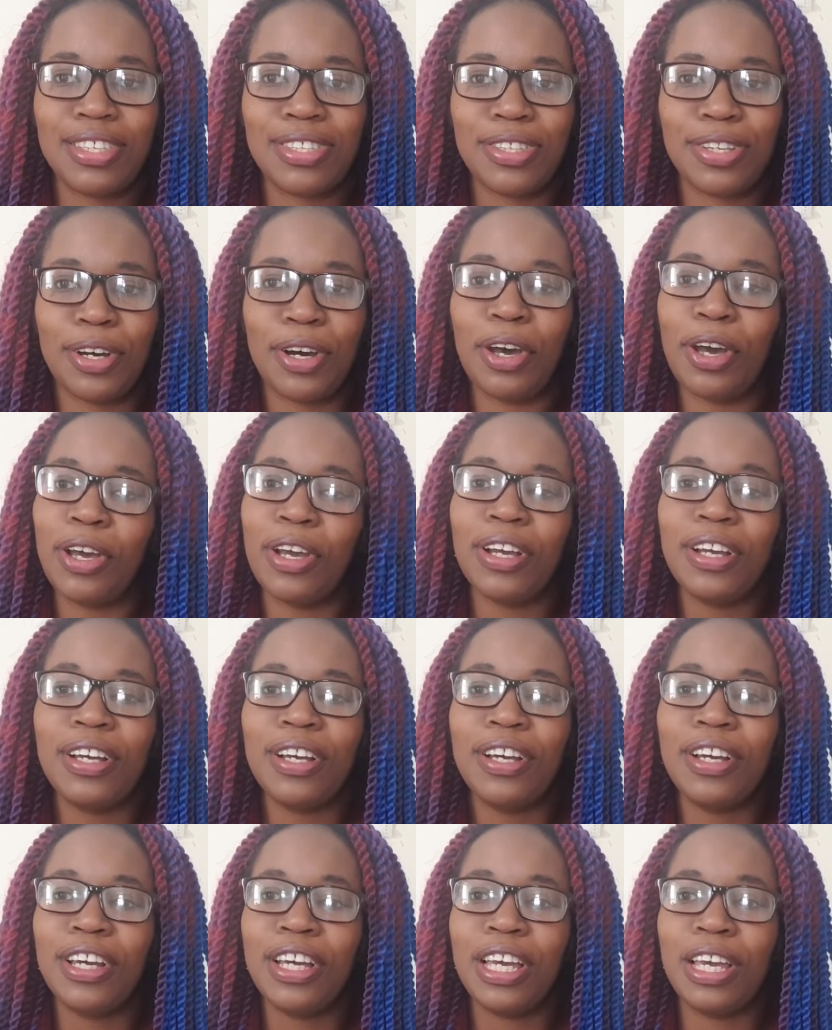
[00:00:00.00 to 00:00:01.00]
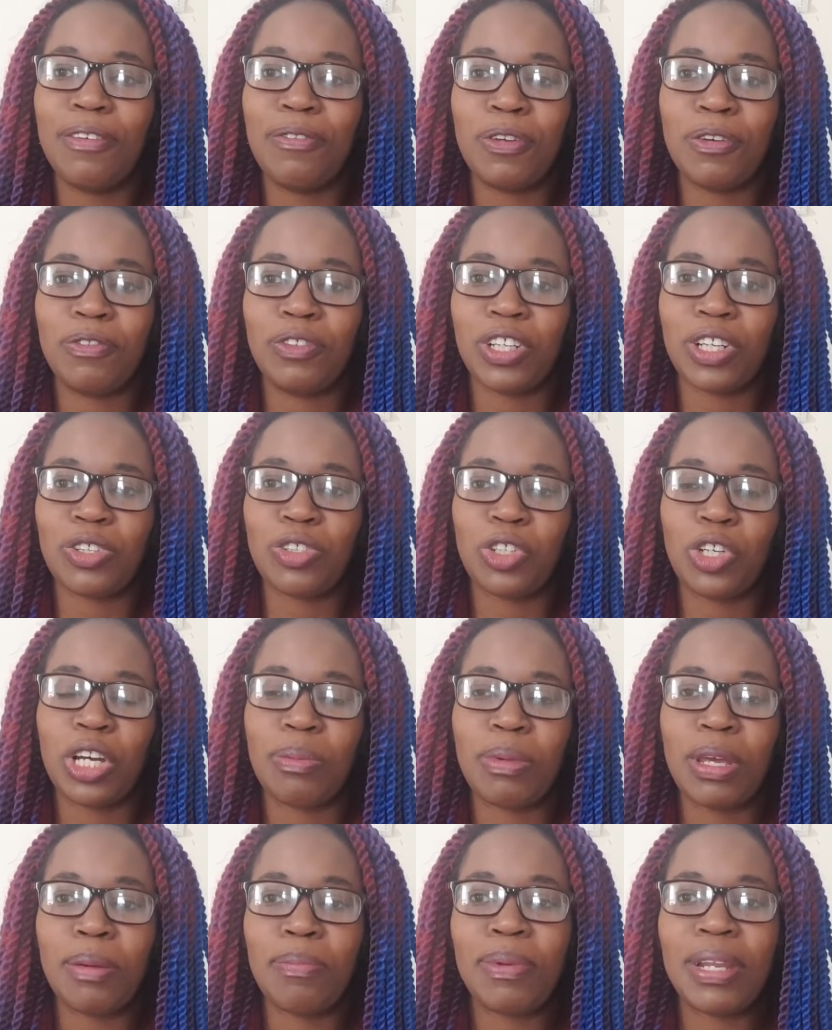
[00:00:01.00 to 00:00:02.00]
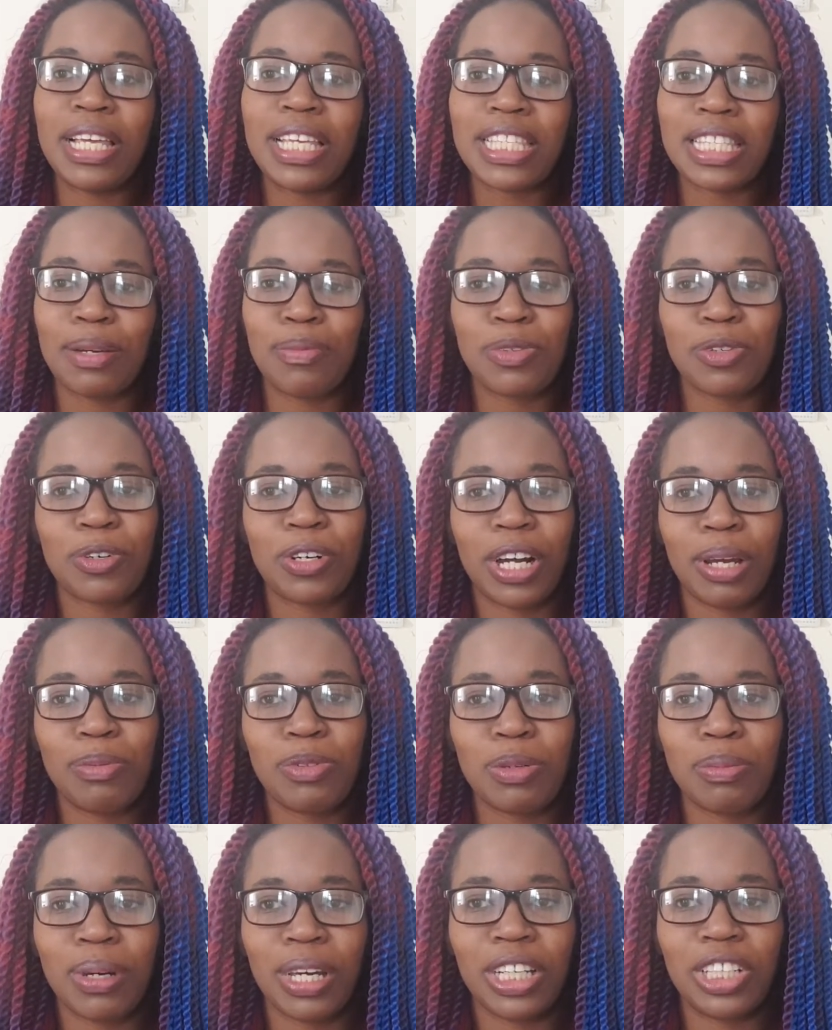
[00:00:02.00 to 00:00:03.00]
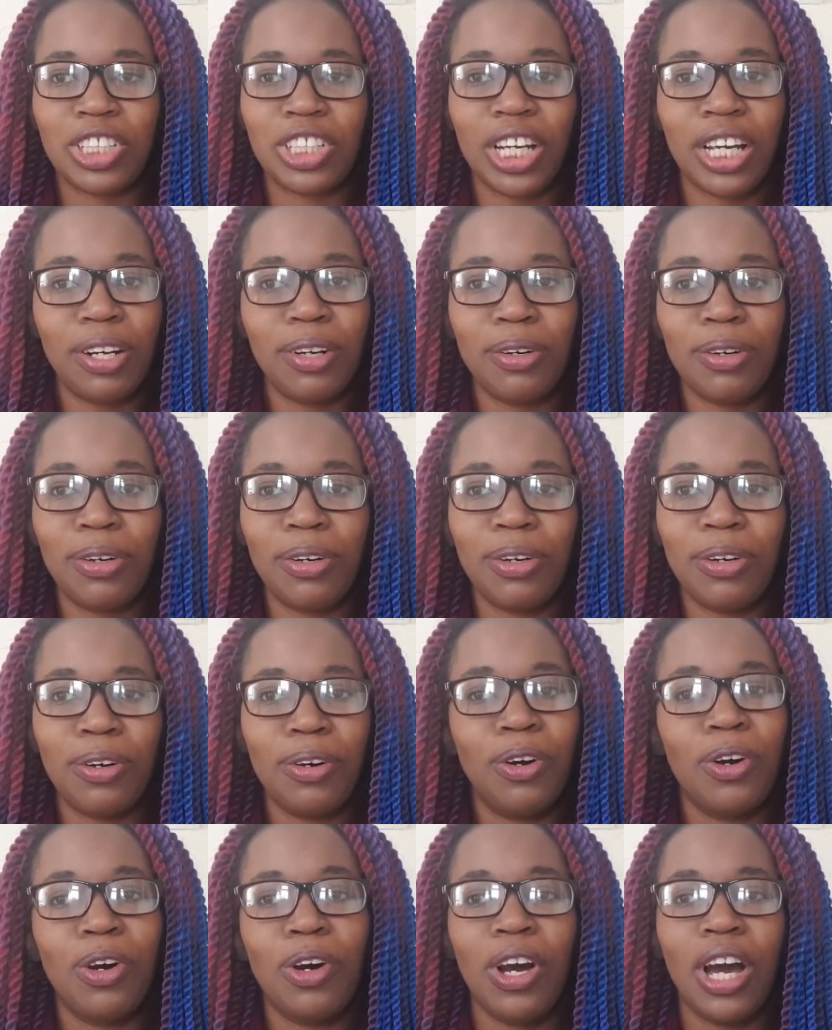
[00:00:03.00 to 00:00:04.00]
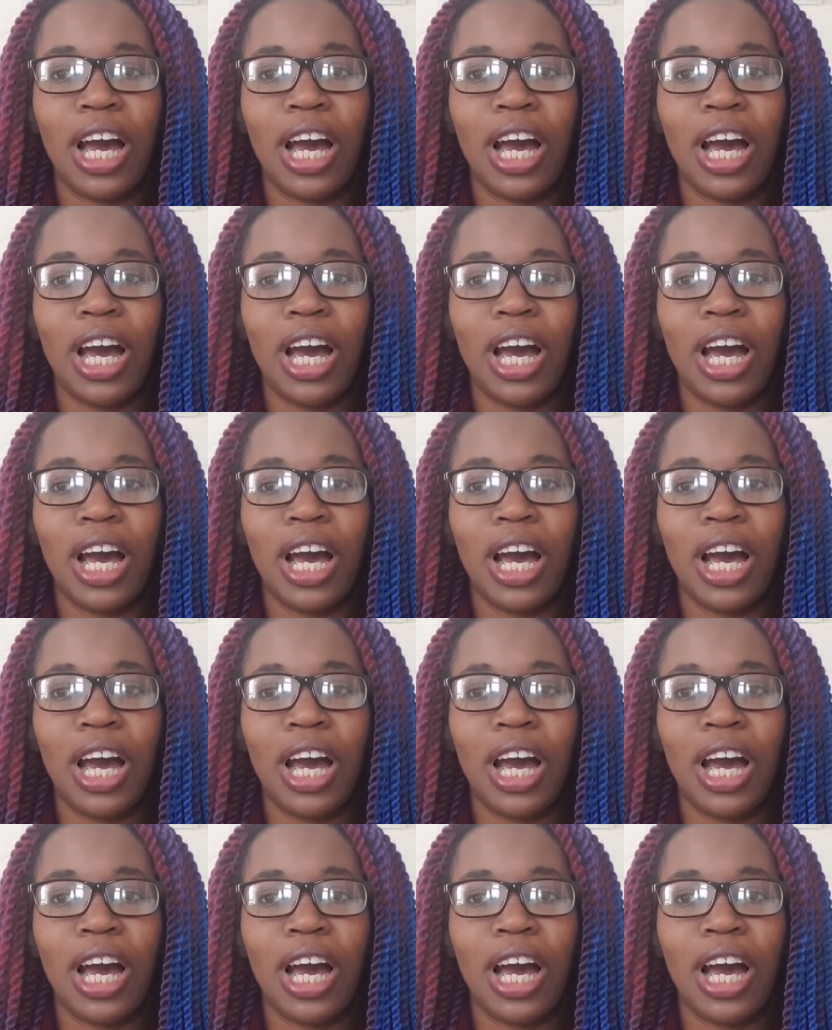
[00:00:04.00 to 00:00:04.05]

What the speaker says: So if you've just joined me, please subscribe to my channel,